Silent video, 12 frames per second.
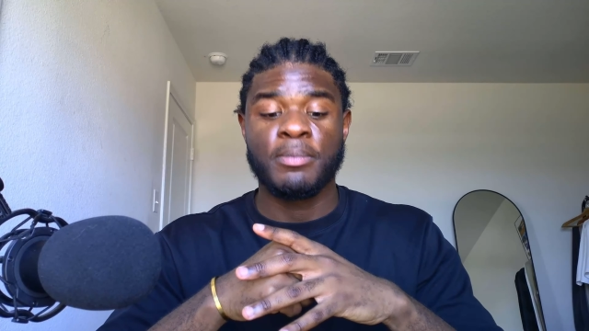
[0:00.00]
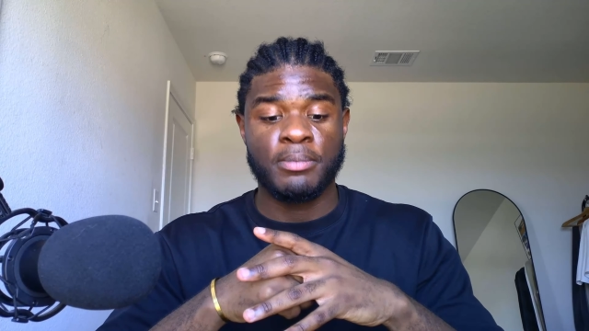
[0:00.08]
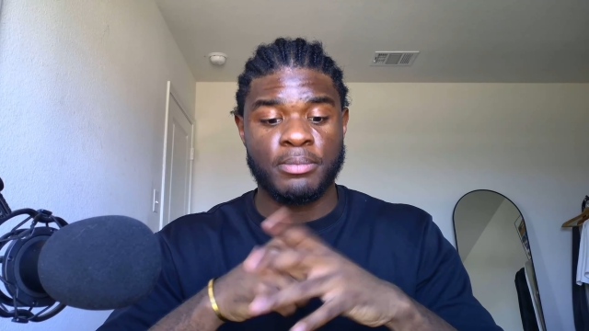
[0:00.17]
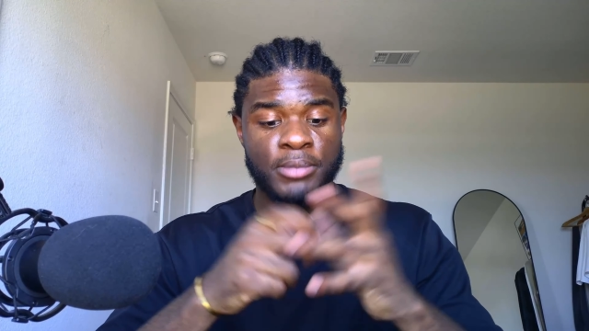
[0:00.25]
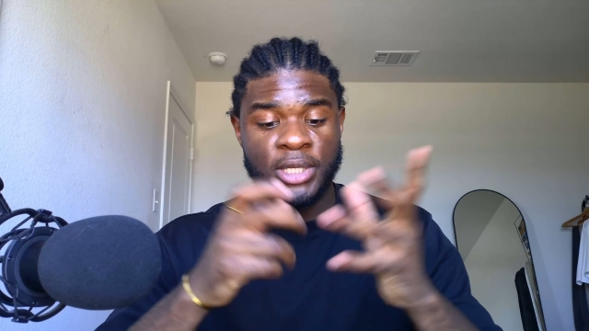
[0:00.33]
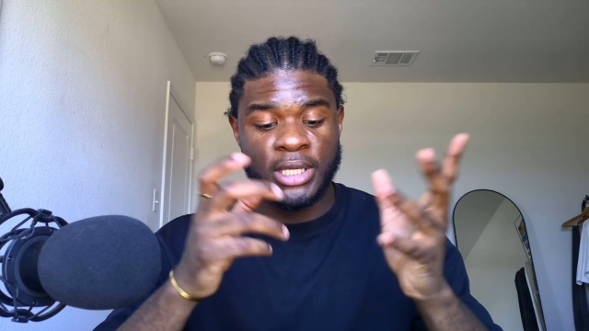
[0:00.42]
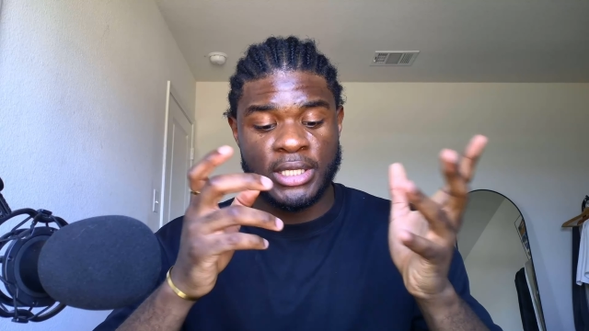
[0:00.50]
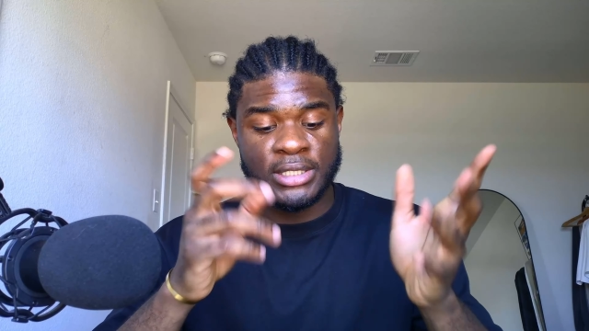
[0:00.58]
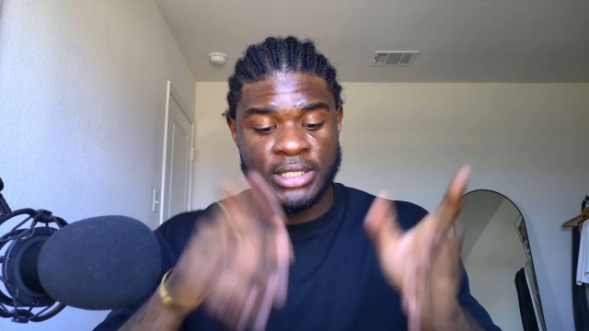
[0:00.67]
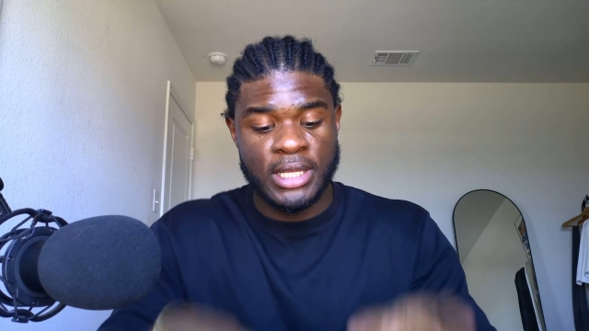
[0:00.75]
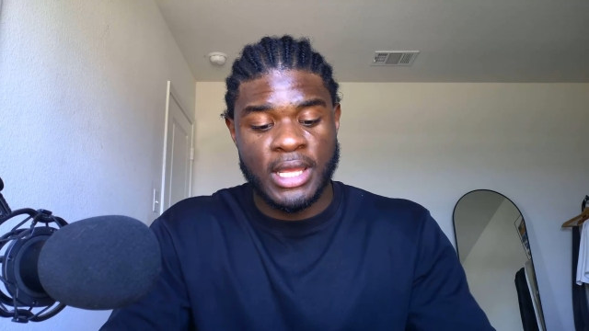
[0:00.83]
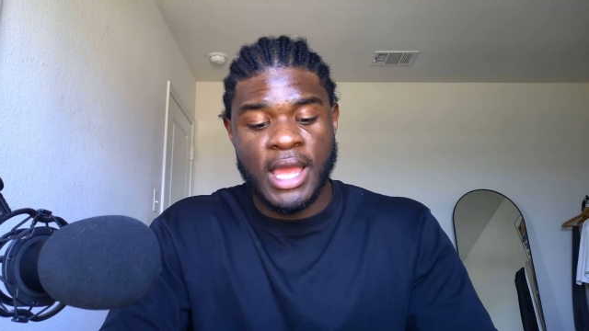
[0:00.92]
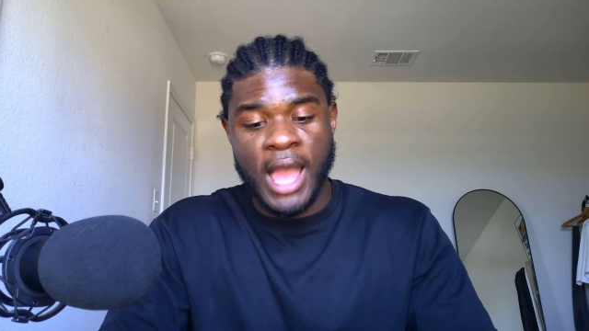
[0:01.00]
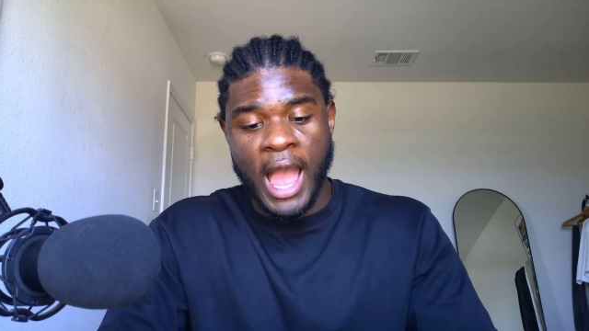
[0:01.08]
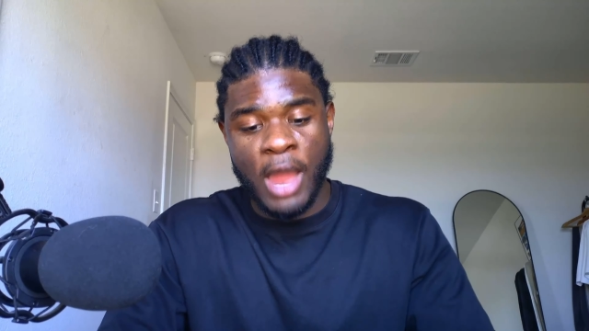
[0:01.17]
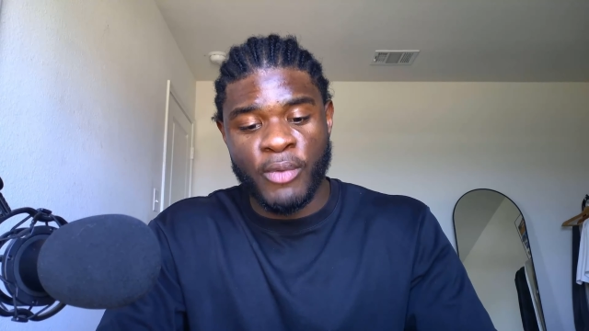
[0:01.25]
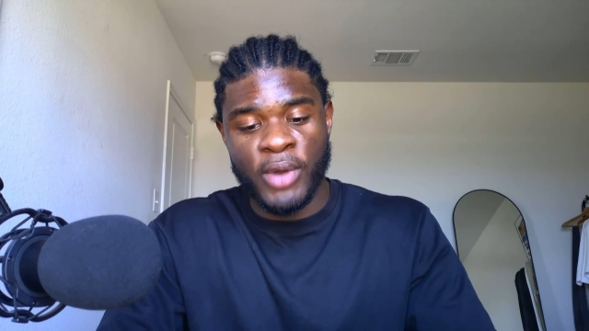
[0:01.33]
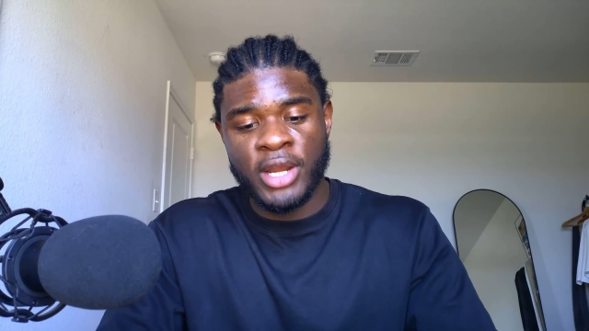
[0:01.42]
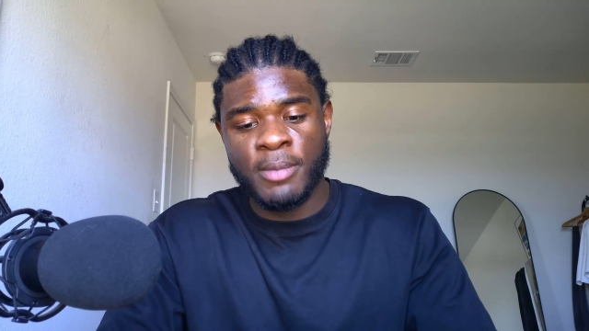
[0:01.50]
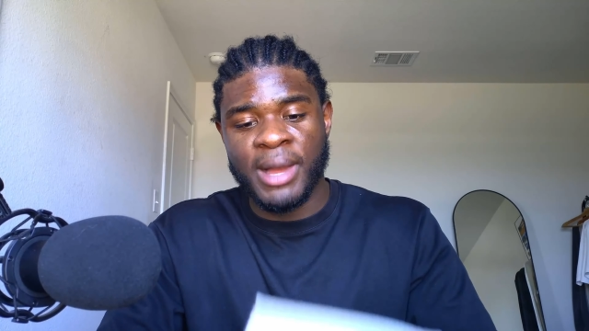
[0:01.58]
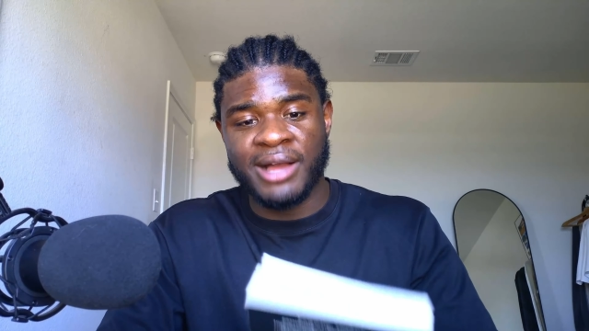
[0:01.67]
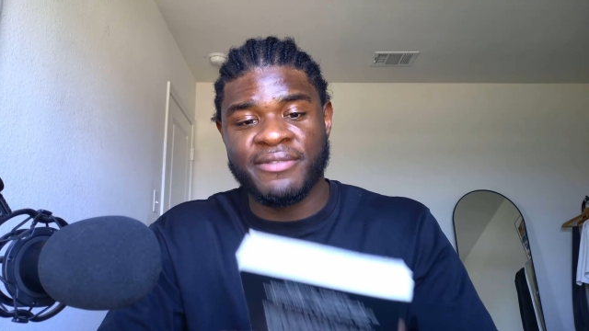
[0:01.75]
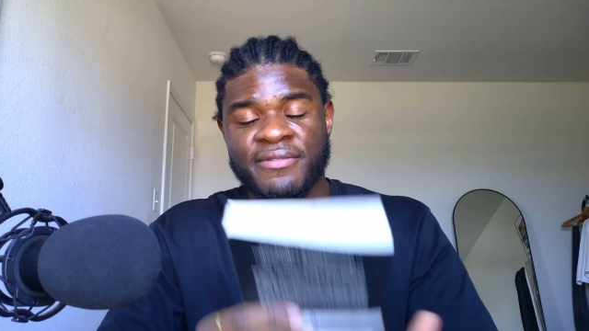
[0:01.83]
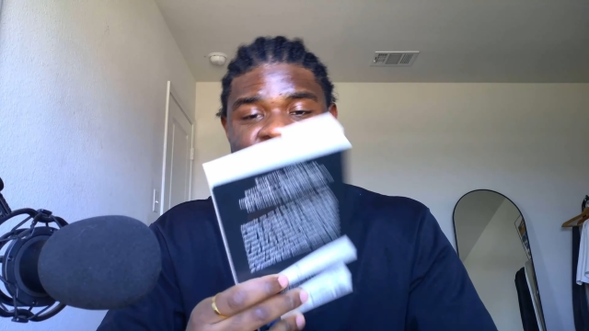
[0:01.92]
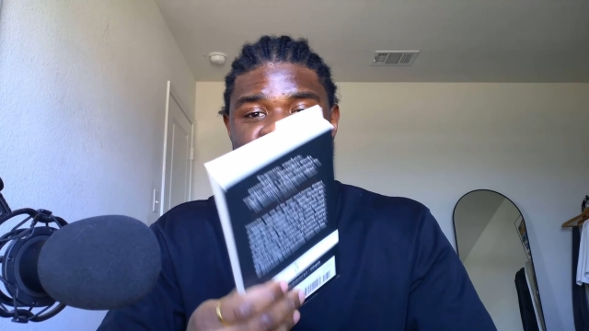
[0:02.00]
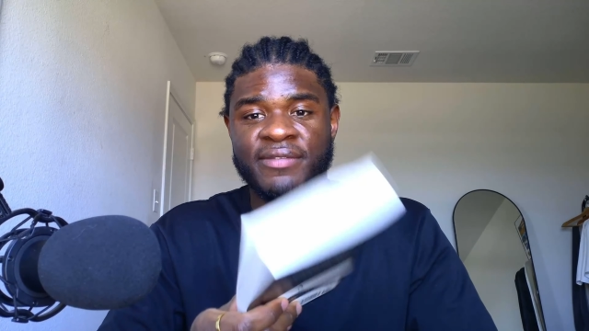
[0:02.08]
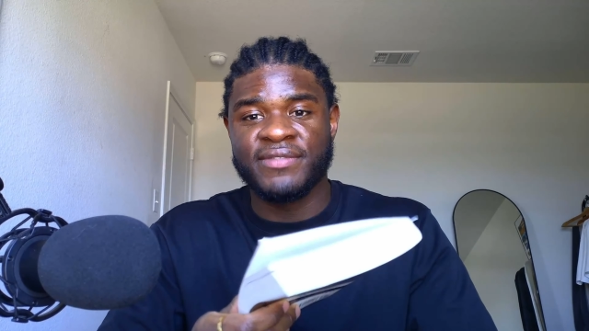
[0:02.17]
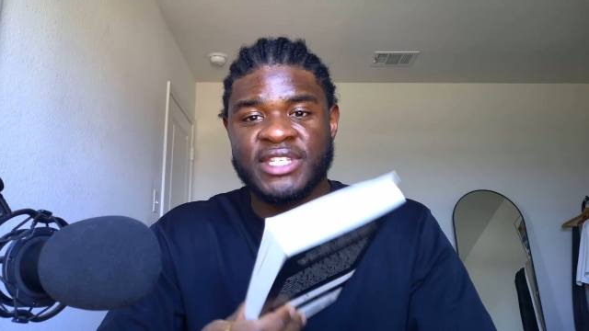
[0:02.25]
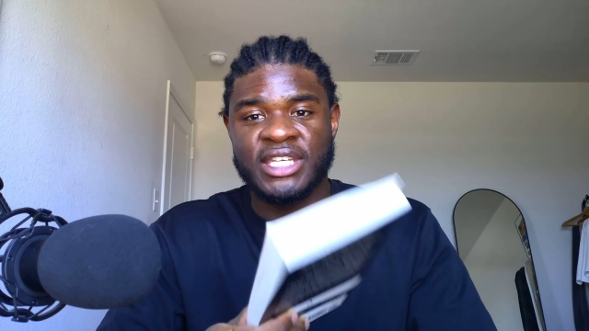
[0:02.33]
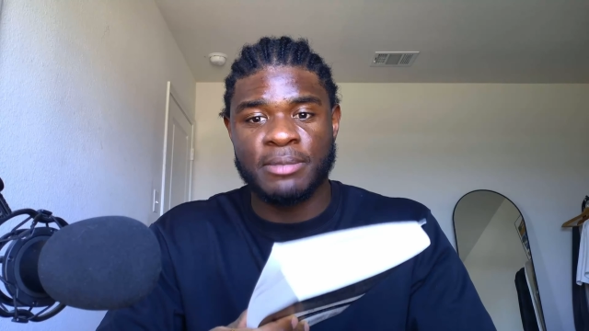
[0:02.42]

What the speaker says: Because I read about 50